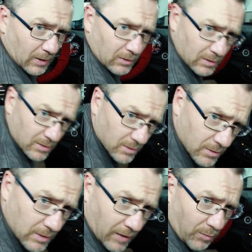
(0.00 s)
This is a
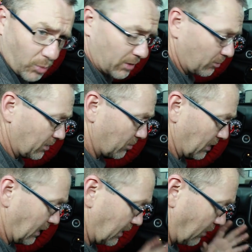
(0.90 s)
safe point we can
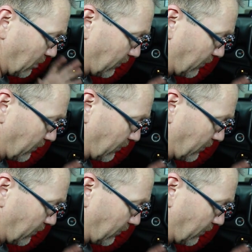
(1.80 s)
be at now.